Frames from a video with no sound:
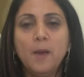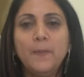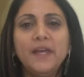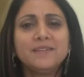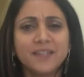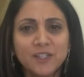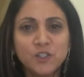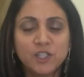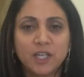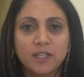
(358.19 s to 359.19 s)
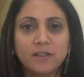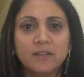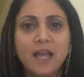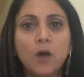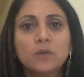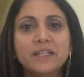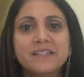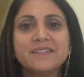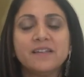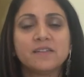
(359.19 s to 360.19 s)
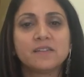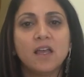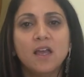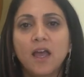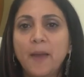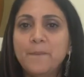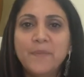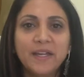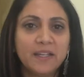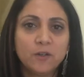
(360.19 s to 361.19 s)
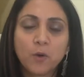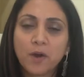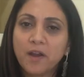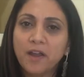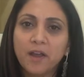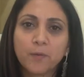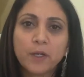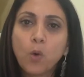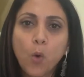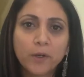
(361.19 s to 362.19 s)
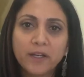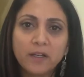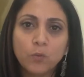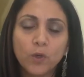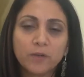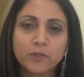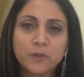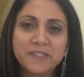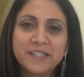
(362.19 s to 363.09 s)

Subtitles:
Pay attention that not only is this embedded or recorded in one of your